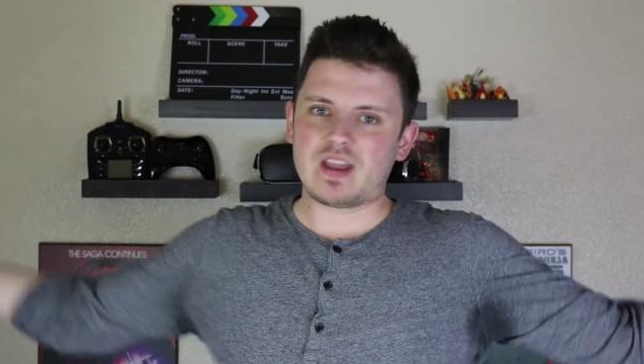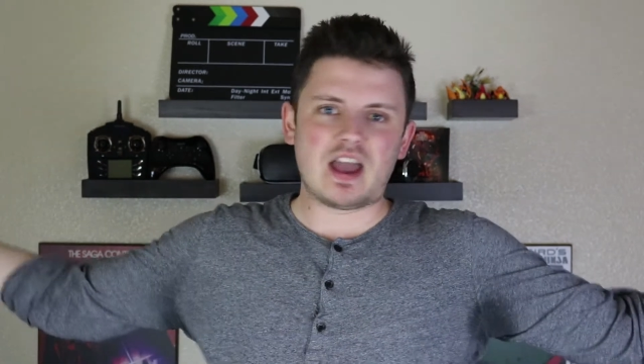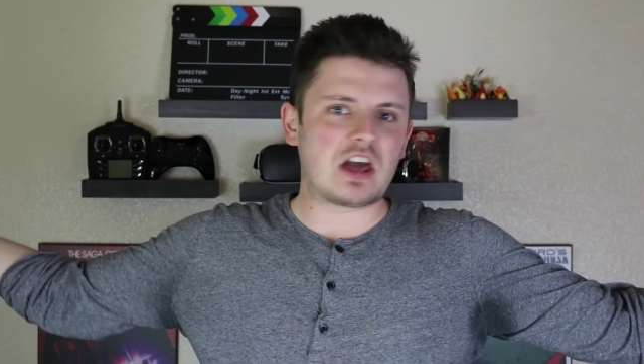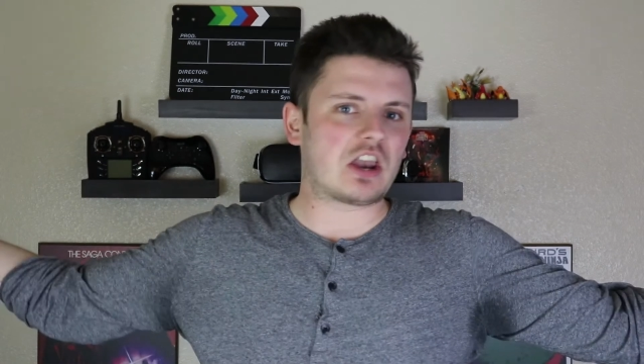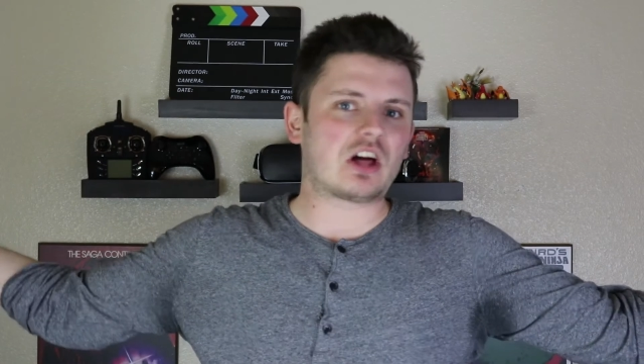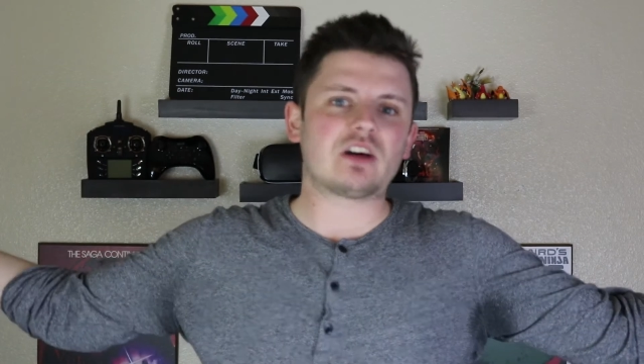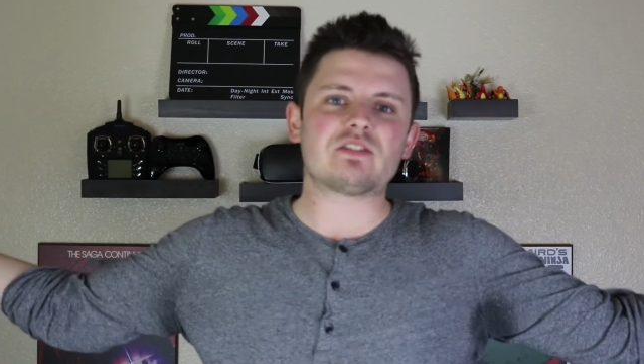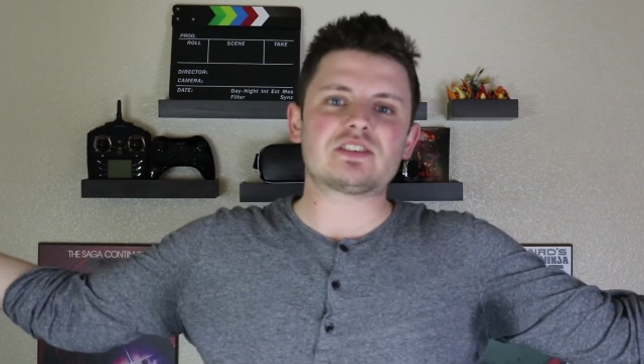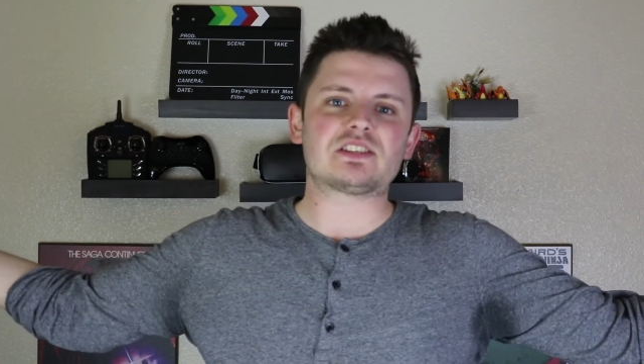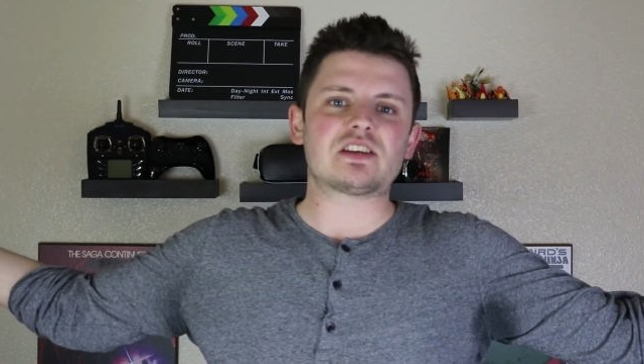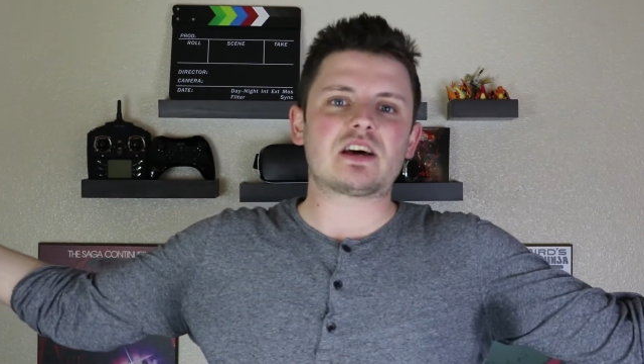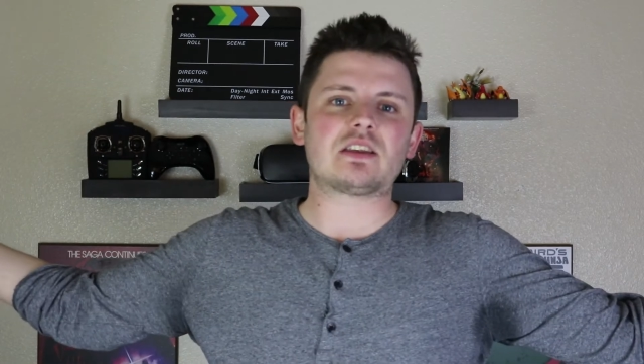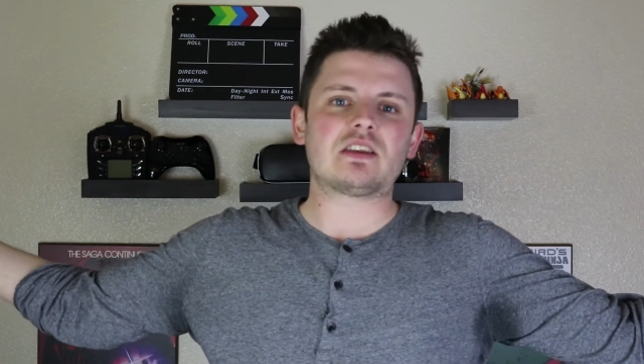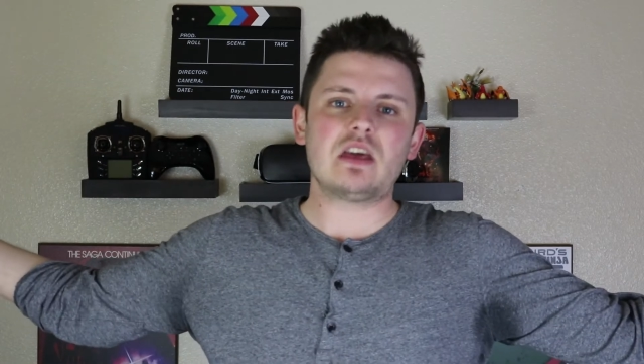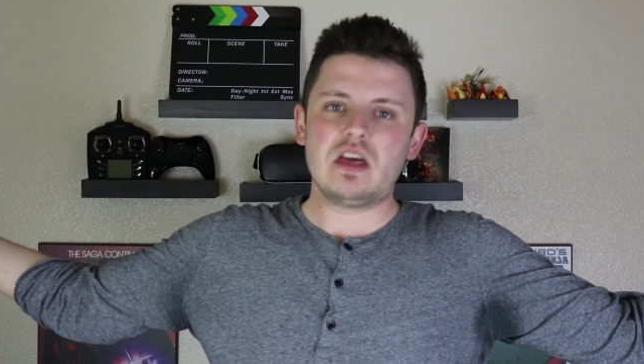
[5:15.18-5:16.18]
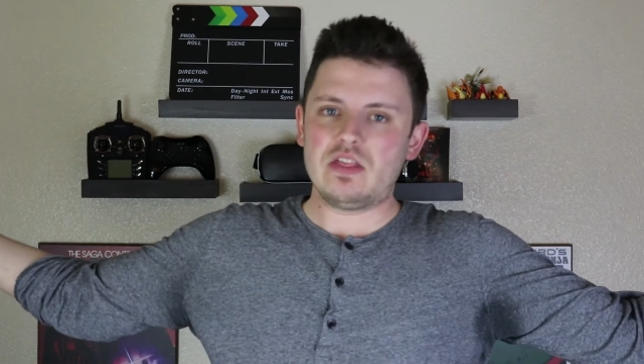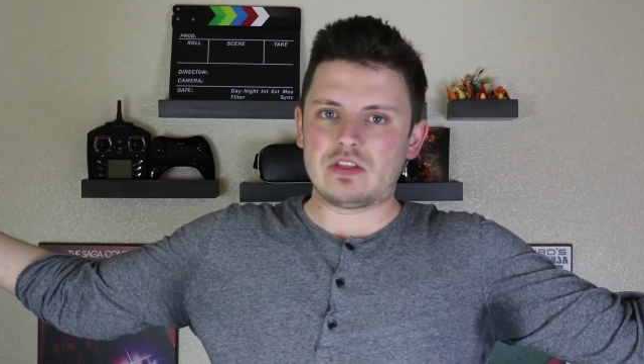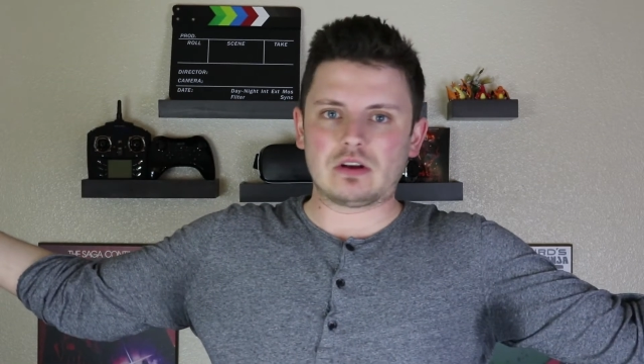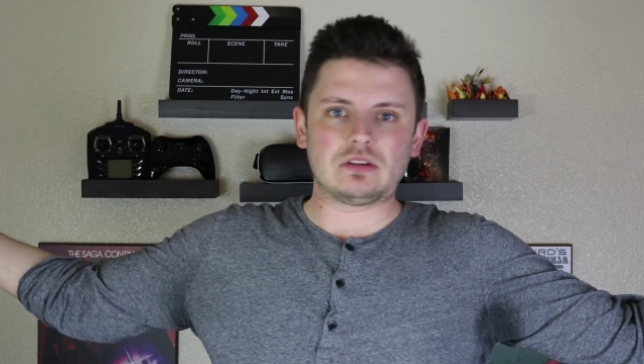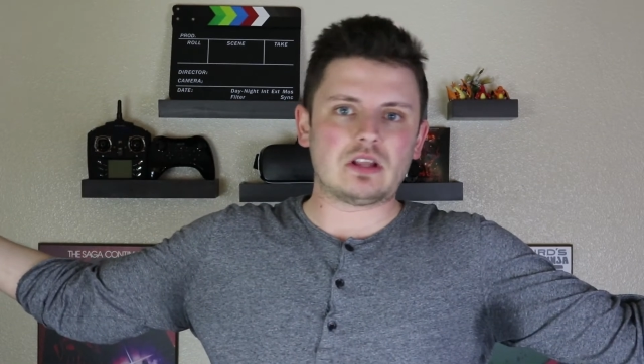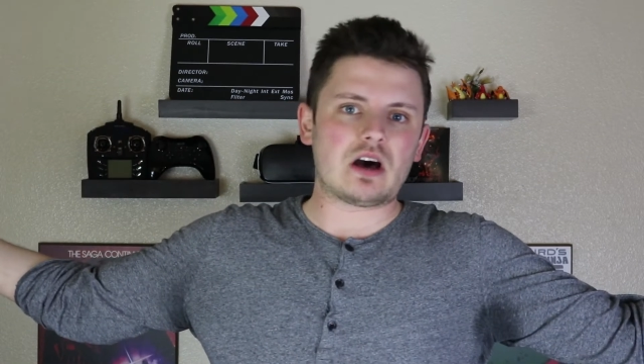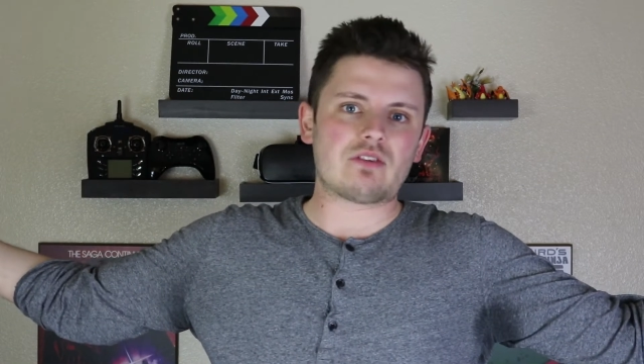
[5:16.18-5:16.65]
And all of a sudden,
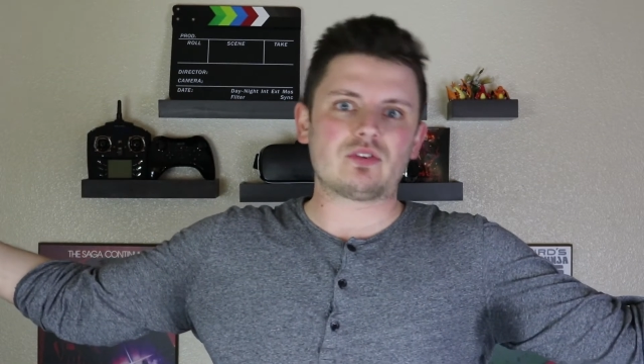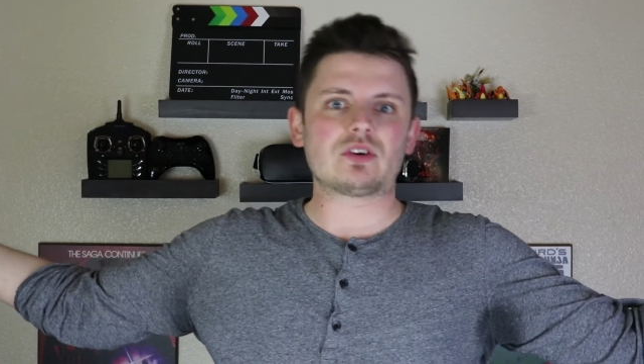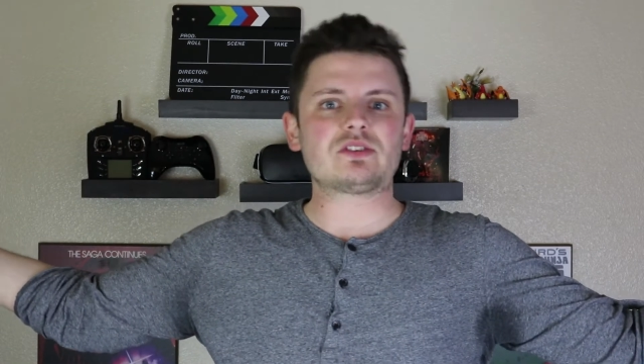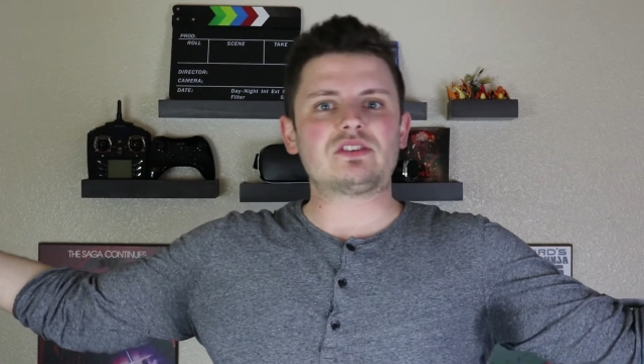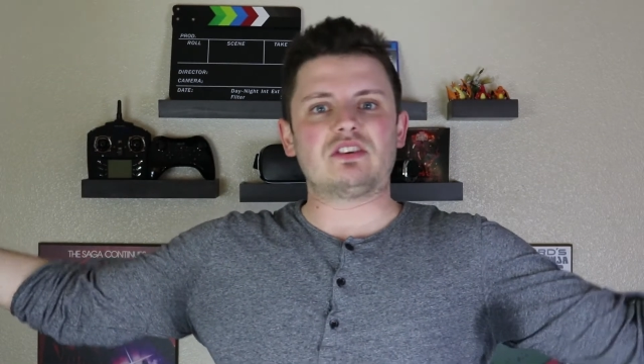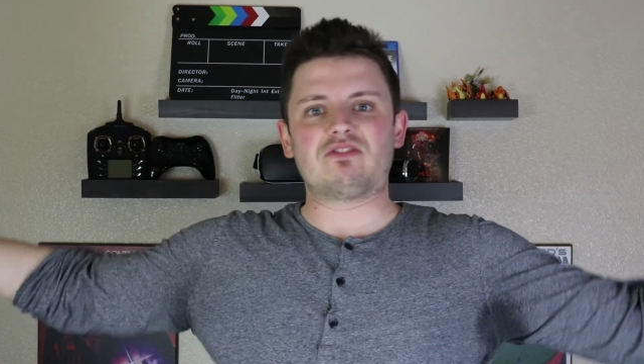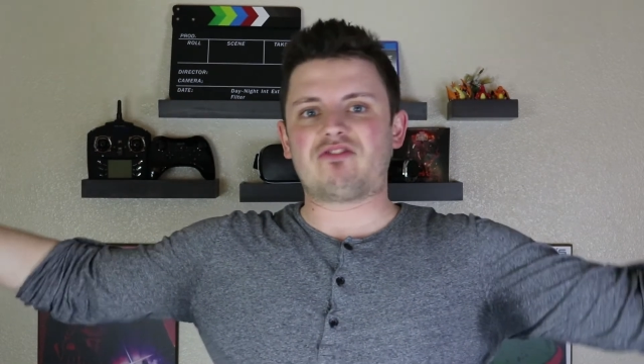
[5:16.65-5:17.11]
they're lovers and